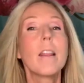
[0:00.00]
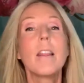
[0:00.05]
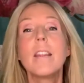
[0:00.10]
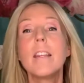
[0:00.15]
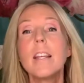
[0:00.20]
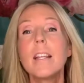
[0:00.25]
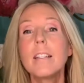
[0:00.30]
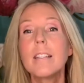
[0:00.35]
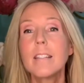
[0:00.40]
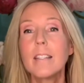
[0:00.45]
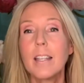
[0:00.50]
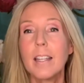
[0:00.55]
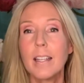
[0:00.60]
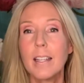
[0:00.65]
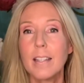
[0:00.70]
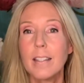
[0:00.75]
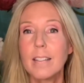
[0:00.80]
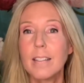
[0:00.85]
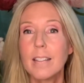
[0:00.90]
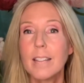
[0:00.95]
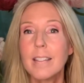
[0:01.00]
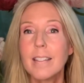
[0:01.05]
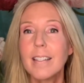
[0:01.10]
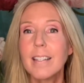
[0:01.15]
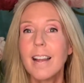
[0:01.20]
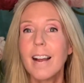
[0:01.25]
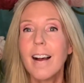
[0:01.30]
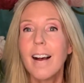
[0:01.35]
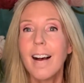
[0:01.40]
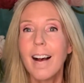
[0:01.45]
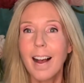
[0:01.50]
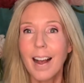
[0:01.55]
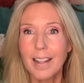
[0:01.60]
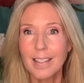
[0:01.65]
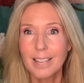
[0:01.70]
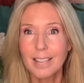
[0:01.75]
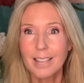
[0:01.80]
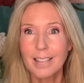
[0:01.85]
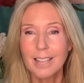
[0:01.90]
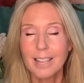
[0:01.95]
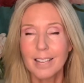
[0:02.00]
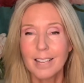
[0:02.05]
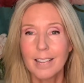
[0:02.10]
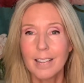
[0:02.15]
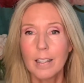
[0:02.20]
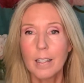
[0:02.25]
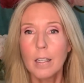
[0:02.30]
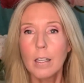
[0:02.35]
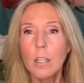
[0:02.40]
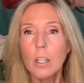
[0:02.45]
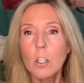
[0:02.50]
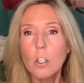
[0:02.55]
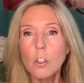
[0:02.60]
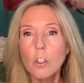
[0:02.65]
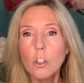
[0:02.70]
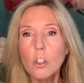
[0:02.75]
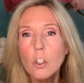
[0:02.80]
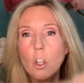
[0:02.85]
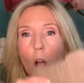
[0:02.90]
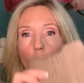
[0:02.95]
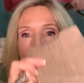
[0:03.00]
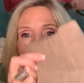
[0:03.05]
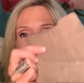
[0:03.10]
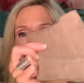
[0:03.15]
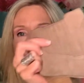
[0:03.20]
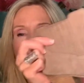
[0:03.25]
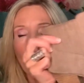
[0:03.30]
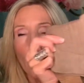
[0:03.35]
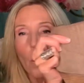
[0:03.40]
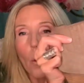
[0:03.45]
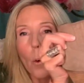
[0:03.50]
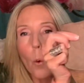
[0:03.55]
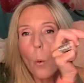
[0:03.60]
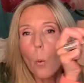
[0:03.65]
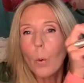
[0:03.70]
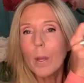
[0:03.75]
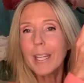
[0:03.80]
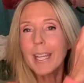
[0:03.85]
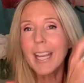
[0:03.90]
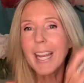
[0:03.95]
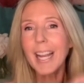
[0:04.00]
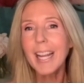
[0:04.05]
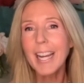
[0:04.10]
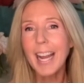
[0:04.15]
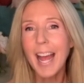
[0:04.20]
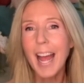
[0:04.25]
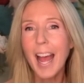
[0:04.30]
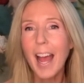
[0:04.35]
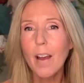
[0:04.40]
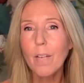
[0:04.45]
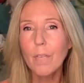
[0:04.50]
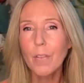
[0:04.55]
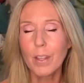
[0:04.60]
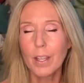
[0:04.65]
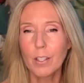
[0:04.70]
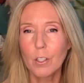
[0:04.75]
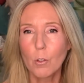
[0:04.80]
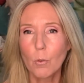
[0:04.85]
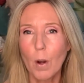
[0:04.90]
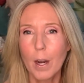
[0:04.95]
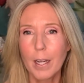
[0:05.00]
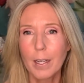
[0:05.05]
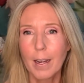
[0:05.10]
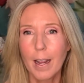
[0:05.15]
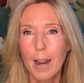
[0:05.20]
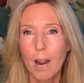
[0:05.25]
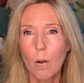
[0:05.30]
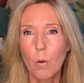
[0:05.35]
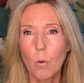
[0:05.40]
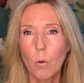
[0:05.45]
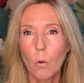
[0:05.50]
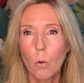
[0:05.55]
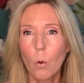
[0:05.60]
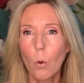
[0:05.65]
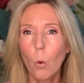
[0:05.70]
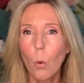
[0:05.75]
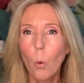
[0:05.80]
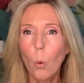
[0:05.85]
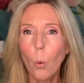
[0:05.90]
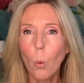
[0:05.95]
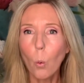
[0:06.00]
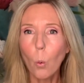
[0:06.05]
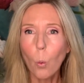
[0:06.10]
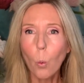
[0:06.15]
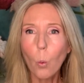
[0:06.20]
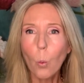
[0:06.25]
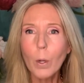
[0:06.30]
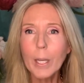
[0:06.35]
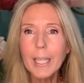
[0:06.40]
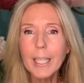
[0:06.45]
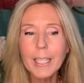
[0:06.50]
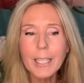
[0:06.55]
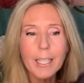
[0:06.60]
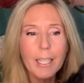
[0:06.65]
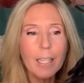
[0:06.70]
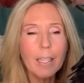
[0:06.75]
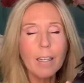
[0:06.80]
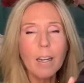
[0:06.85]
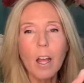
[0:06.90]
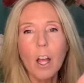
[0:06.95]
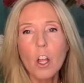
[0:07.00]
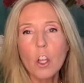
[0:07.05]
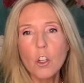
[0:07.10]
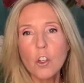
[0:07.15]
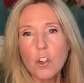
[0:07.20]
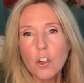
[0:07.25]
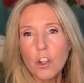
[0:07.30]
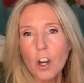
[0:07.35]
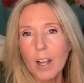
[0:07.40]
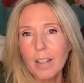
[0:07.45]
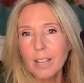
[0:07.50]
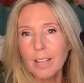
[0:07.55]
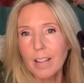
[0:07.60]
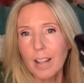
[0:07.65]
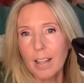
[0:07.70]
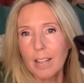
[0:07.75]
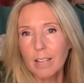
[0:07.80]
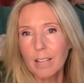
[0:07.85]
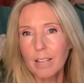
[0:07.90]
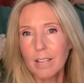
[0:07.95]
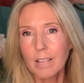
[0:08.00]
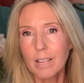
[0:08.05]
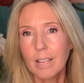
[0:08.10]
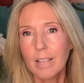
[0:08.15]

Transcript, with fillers: this is to us. So we can't have this right now. We need just this